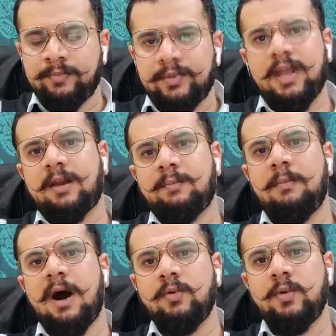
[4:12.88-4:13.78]
they are
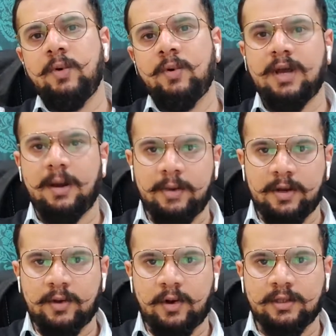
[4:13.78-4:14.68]
bound to come
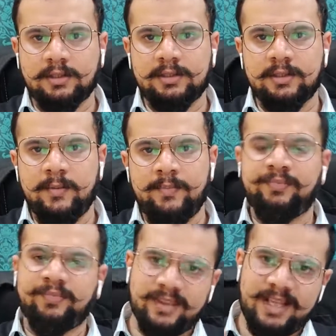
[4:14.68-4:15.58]
across
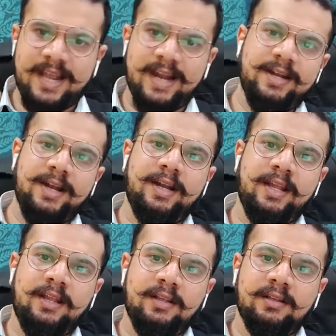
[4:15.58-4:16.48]
the
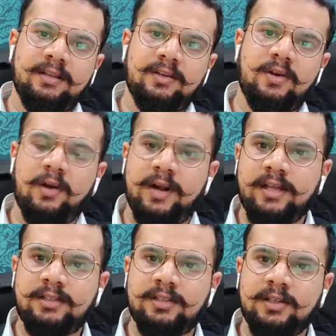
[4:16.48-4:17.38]
entity called
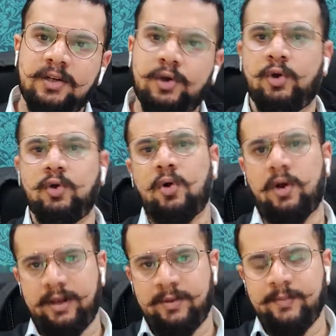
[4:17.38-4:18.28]
as crude
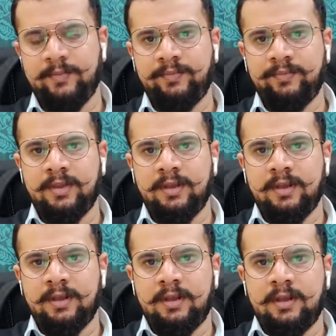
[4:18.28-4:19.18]
oil.
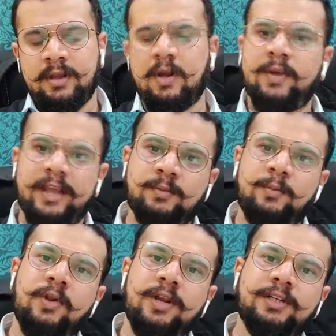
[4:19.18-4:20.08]
Now,
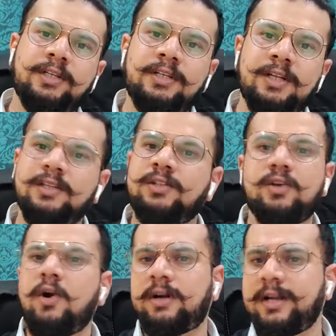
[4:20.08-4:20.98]
exploration is
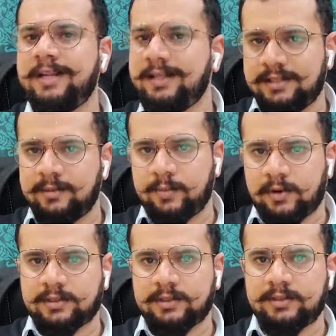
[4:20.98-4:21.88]
not an easy
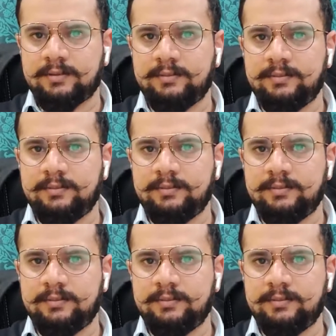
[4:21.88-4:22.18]
process.